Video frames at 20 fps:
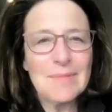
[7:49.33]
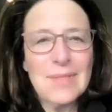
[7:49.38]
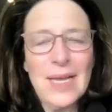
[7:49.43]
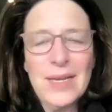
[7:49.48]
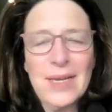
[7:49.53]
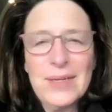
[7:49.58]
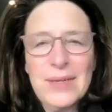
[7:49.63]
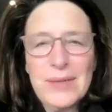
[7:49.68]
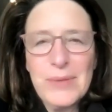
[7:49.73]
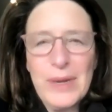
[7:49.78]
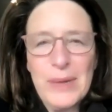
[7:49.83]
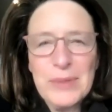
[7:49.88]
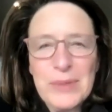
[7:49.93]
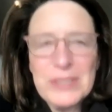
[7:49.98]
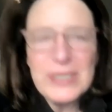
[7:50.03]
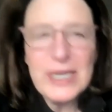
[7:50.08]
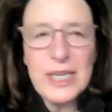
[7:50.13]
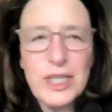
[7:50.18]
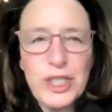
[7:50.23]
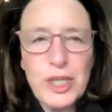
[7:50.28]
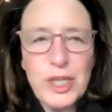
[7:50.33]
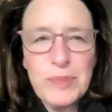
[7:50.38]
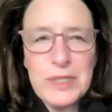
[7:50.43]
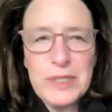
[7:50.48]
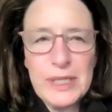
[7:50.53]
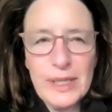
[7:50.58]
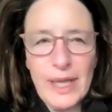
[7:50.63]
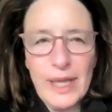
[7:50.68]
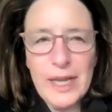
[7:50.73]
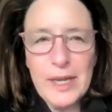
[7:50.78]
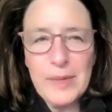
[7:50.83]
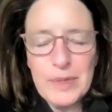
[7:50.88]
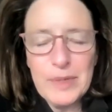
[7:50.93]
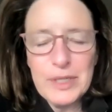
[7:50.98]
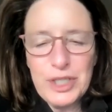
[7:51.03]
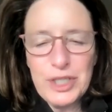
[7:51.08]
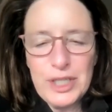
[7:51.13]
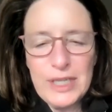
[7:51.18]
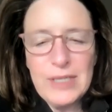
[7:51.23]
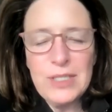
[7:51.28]
I wouldn't say gypsy-like, but
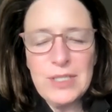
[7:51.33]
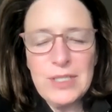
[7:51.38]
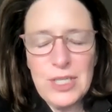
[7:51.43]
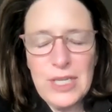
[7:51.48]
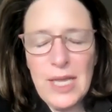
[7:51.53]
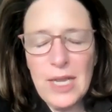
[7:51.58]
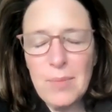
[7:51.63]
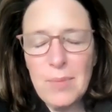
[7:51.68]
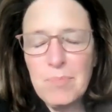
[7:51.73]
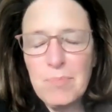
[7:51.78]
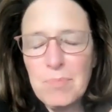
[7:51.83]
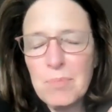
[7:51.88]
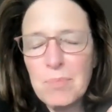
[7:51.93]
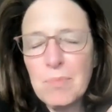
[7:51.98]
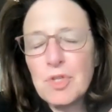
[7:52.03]
she had a